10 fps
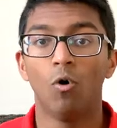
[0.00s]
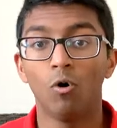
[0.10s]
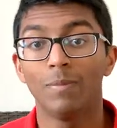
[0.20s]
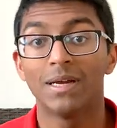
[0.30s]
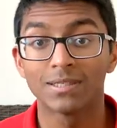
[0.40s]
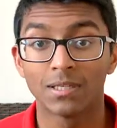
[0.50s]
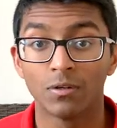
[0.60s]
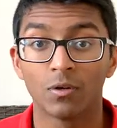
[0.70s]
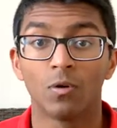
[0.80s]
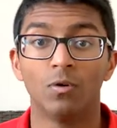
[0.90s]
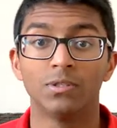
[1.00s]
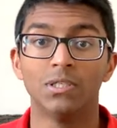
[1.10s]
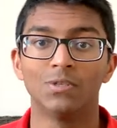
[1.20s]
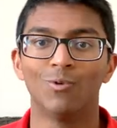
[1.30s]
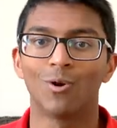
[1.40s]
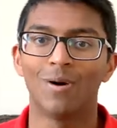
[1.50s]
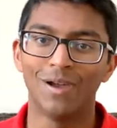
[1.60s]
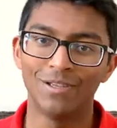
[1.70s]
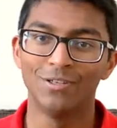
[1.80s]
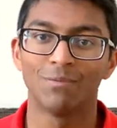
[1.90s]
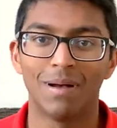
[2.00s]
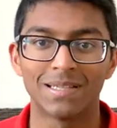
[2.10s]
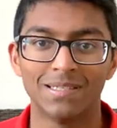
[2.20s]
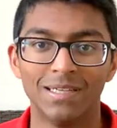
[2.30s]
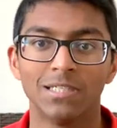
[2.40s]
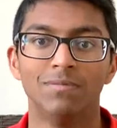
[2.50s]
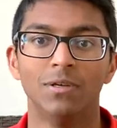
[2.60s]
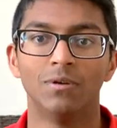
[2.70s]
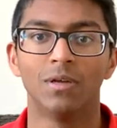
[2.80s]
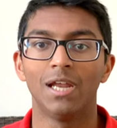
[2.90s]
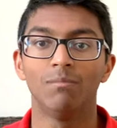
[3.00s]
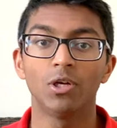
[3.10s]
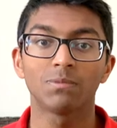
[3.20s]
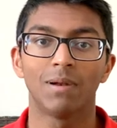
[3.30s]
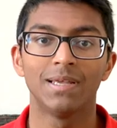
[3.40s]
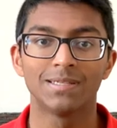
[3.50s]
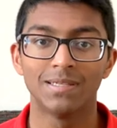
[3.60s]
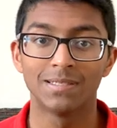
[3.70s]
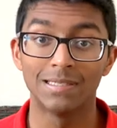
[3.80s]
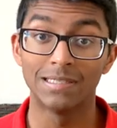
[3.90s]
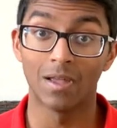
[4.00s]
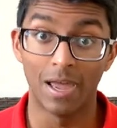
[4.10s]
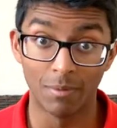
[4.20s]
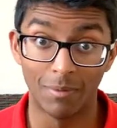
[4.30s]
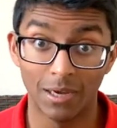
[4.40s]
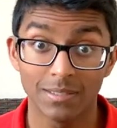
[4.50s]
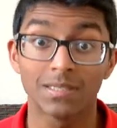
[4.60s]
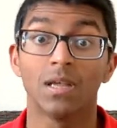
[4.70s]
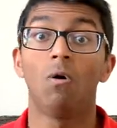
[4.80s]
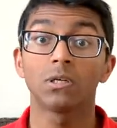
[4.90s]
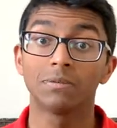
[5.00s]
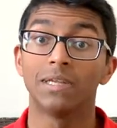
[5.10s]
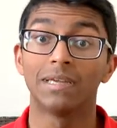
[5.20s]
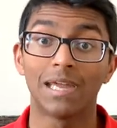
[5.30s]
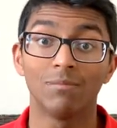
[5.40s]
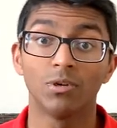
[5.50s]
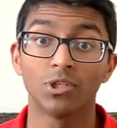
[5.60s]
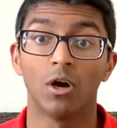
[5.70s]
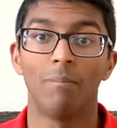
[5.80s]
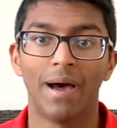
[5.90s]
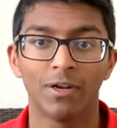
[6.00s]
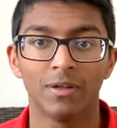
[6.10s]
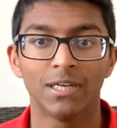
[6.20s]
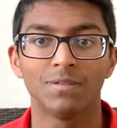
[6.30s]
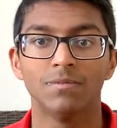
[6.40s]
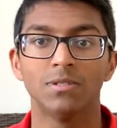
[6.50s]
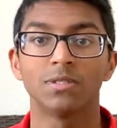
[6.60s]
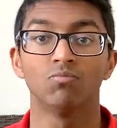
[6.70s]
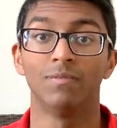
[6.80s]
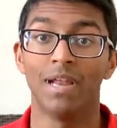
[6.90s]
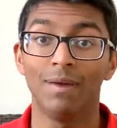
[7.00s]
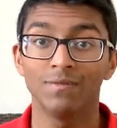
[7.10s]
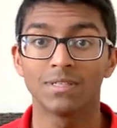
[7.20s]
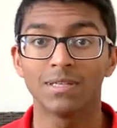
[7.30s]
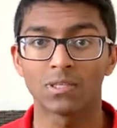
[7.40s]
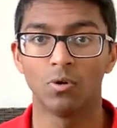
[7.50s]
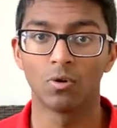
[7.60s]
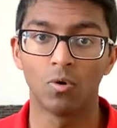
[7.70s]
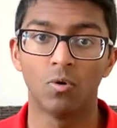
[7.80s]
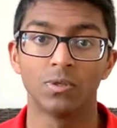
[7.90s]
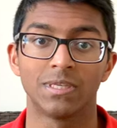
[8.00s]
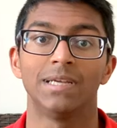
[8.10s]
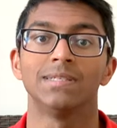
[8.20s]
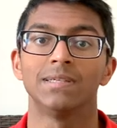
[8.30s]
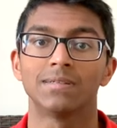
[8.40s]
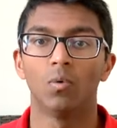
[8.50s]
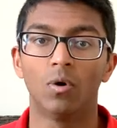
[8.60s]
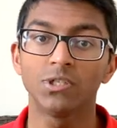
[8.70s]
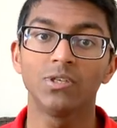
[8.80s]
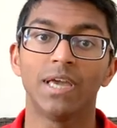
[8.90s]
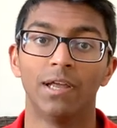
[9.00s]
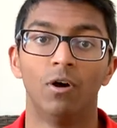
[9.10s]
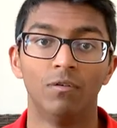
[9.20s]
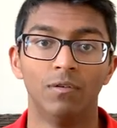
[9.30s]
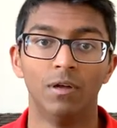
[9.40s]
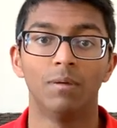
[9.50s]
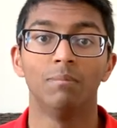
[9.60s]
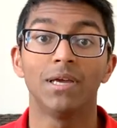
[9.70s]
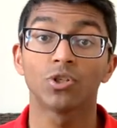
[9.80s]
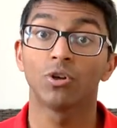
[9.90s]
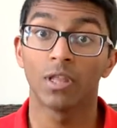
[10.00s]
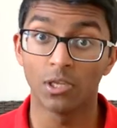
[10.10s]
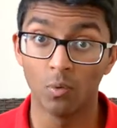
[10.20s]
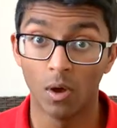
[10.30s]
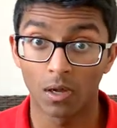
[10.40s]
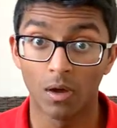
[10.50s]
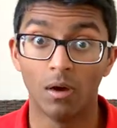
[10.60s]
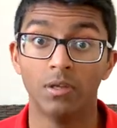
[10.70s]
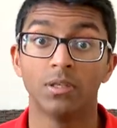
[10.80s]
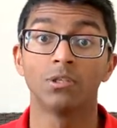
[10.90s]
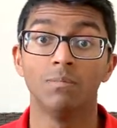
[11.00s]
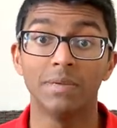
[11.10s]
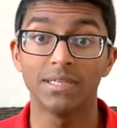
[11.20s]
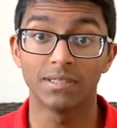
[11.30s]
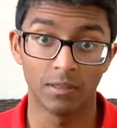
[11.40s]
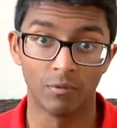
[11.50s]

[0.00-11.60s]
All medicine courses require you to pass an interview. In most places, these are MMIs. Oxford and Cambridge are panel interviews with an emphasis on core sciences. Once you get an offer, make sure that you work hard to meet the